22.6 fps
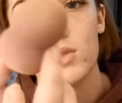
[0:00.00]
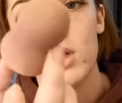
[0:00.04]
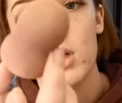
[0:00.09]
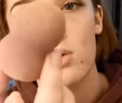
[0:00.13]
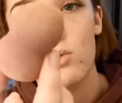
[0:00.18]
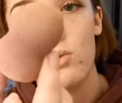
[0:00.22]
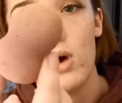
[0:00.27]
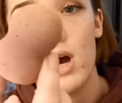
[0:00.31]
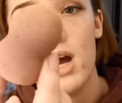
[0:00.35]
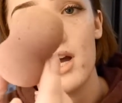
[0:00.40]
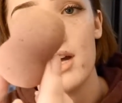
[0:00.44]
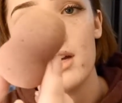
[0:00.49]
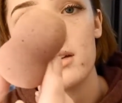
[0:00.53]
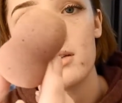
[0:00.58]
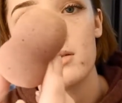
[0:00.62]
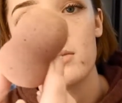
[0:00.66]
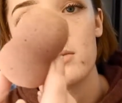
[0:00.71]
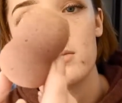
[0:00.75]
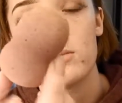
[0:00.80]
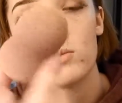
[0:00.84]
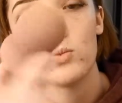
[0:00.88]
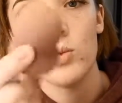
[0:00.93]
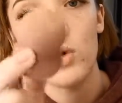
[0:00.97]
why?
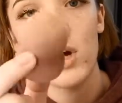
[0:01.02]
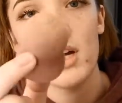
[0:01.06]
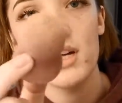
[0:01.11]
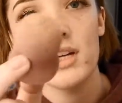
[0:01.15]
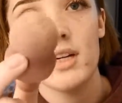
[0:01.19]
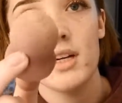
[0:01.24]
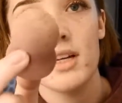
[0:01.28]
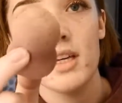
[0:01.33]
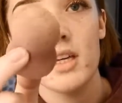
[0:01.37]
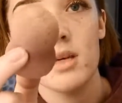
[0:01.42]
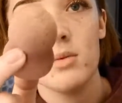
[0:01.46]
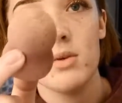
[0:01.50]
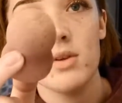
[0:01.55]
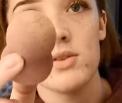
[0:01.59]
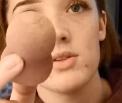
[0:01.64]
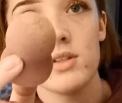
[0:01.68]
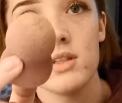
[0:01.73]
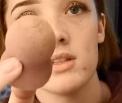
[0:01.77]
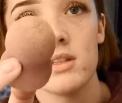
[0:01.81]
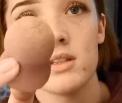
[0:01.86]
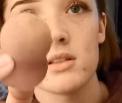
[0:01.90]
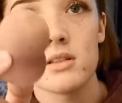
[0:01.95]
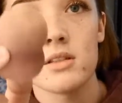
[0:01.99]
Why did I keep using
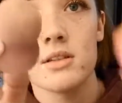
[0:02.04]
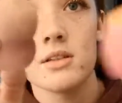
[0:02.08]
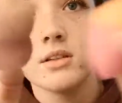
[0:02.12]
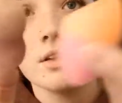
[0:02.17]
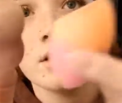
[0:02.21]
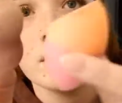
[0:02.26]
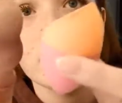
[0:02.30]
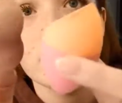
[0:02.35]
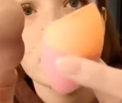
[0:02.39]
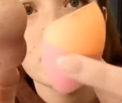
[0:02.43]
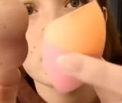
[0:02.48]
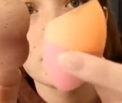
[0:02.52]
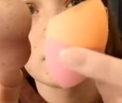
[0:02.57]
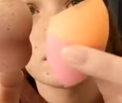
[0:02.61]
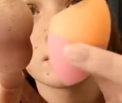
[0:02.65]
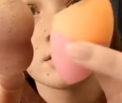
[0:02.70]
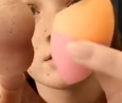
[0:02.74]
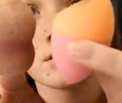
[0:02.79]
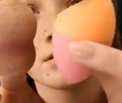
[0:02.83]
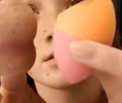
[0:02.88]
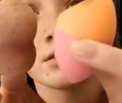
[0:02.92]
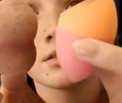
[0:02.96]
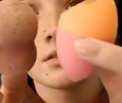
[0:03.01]
this? Look at this.
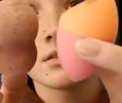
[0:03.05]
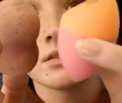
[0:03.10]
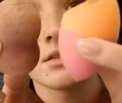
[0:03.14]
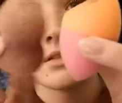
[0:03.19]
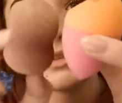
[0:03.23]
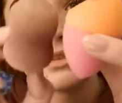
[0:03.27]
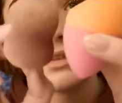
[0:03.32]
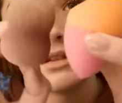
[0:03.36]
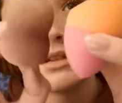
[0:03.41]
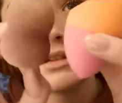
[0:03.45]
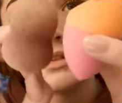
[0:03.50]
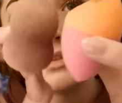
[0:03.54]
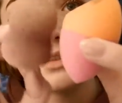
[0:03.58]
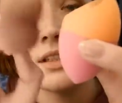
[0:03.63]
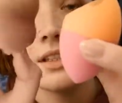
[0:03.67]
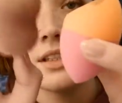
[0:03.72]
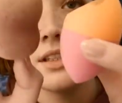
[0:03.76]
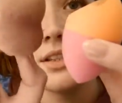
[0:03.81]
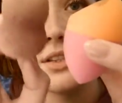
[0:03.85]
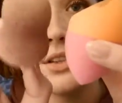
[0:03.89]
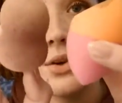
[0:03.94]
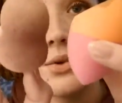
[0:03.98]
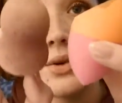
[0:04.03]
This
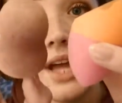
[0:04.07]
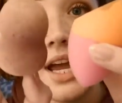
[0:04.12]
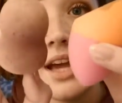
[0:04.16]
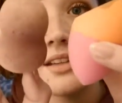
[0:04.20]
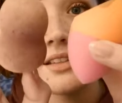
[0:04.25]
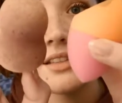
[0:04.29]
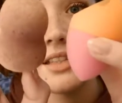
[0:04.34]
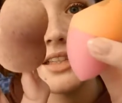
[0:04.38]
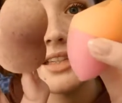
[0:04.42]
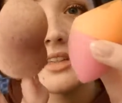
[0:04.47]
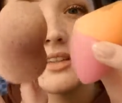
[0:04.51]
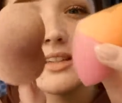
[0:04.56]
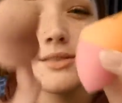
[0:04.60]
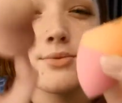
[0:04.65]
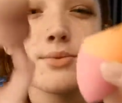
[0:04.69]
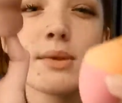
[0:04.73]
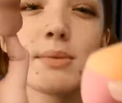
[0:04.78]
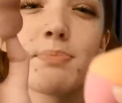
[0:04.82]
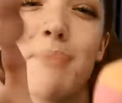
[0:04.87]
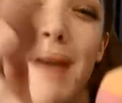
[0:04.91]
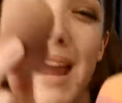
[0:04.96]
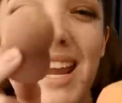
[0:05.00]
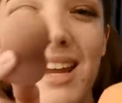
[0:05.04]
is so nasty. This was
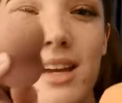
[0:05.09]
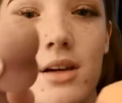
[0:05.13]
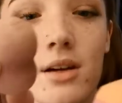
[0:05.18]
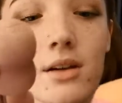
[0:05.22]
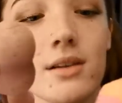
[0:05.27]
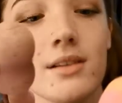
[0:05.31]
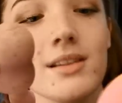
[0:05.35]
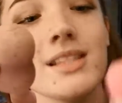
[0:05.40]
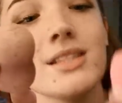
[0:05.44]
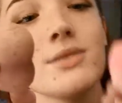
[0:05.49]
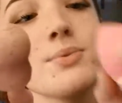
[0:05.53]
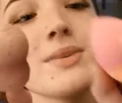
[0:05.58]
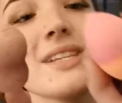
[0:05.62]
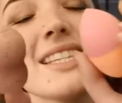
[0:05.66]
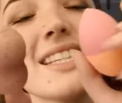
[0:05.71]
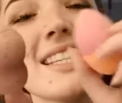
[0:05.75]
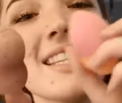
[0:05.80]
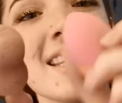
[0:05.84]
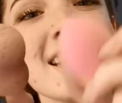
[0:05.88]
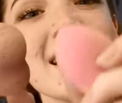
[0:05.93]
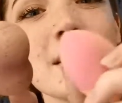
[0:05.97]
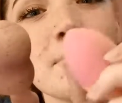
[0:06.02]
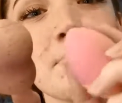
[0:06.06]
pink. This was
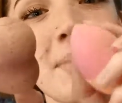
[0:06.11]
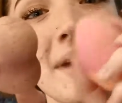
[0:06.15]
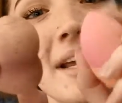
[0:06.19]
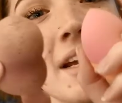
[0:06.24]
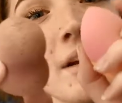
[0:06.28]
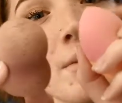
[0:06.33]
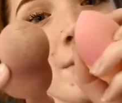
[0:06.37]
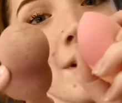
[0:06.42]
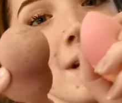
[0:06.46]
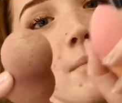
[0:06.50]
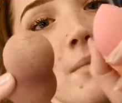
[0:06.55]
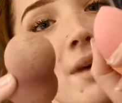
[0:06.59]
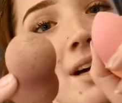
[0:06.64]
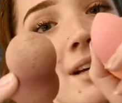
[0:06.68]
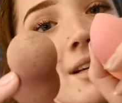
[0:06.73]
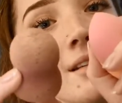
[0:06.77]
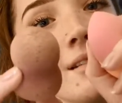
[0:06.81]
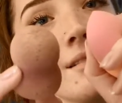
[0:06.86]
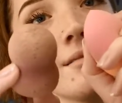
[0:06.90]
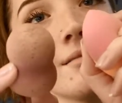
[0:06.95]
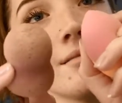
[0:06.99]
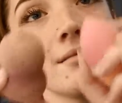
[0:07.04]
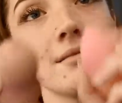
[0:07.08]
this pink when I bought
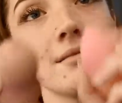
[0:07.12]
it.